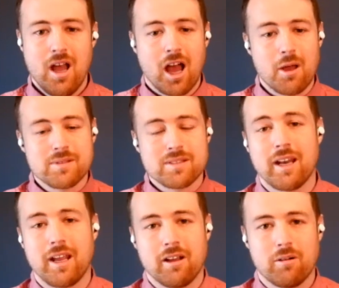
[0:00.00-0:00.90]
I'm
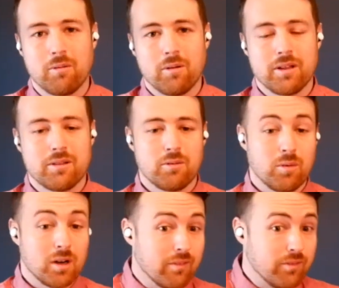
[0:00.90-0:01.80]
sitting with
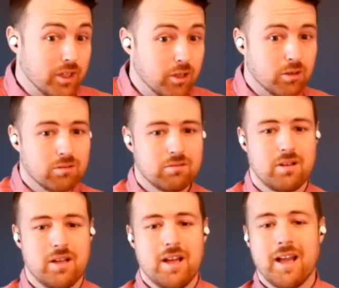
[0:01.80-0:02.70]
one of you.
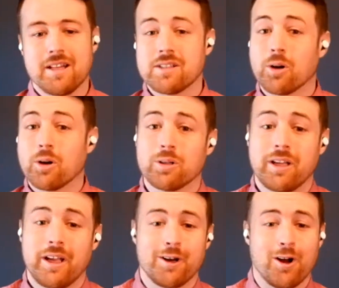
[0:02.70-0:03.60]
It's
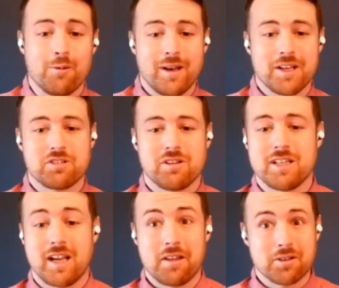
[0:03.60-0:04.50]
early in our ministry
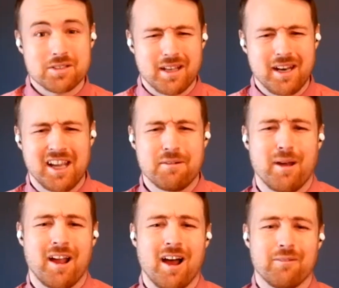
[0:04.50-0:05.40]
together, sitting in
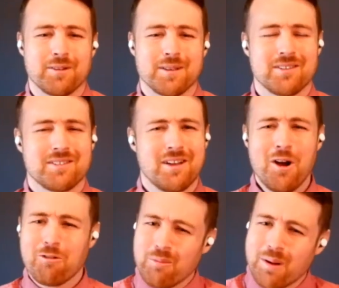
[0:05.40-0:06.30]
my office.
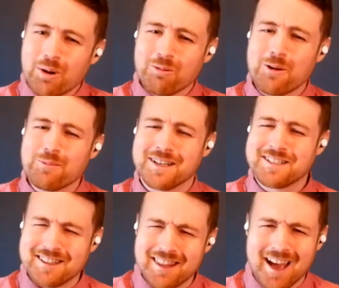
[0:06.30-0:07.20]
Remember when we
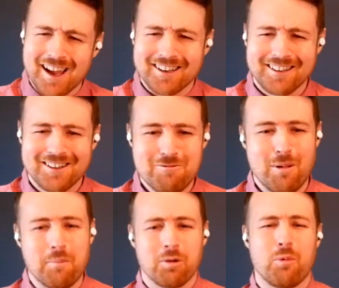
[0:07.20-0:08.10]
did that?
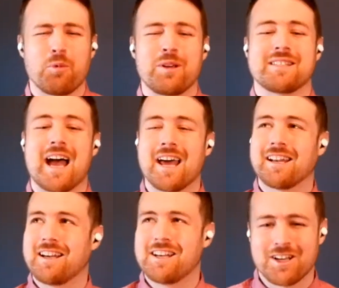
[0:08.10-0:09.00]
Remember when we sat
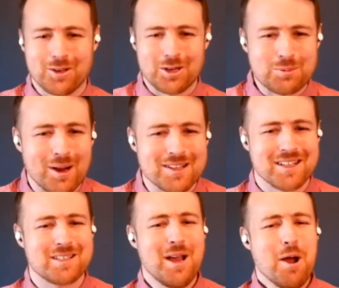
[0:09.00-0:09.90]
in each other's
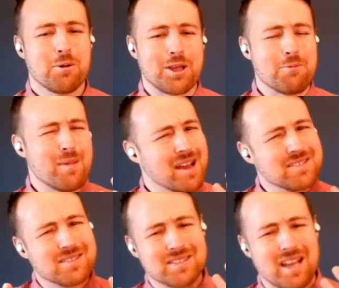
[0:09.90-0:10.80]
presence without
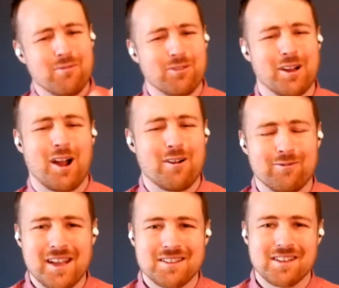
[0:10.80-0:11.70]
masks covering our
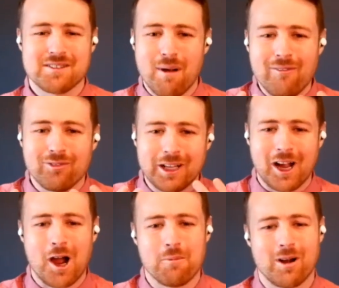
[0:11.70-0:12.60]
faces, muffling
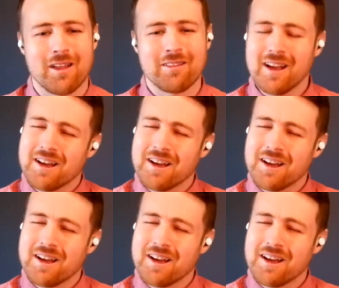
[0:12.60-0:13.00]
our breath?